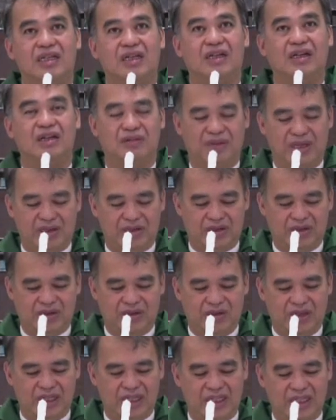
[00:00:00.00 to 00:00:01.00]
of our
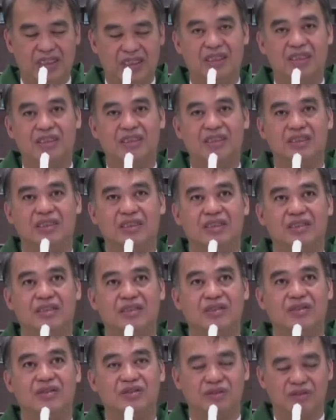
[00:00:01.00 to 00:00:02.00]
calling
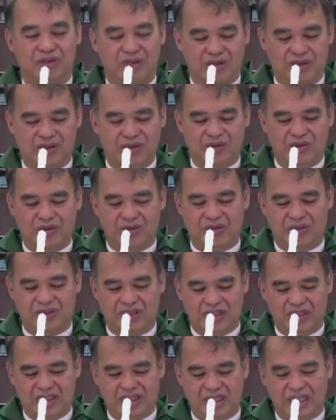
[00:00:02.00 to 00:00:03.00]
to grow
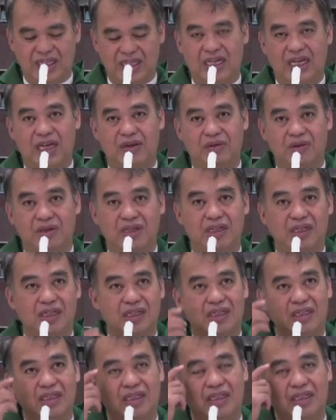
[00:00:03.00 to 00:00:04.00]
in our
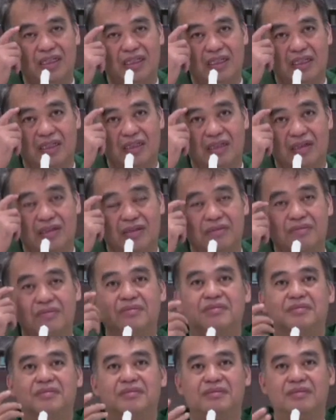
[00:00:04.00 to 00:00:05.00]

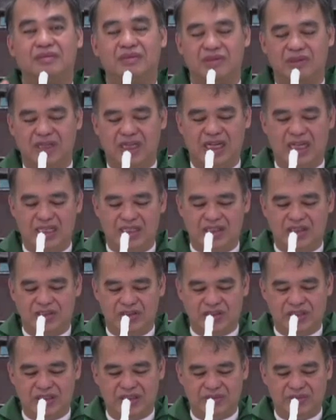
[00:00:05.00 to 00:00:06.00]

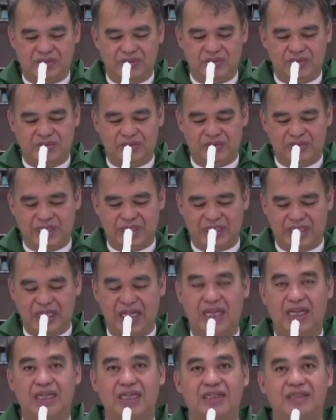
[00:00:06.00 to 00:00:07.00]
relationship with
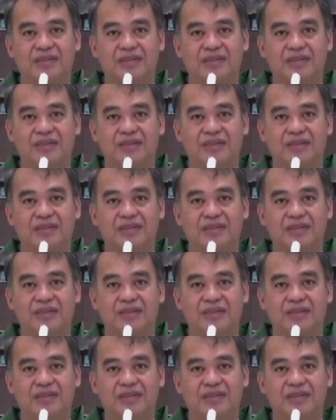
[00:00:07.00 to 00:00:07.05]
God.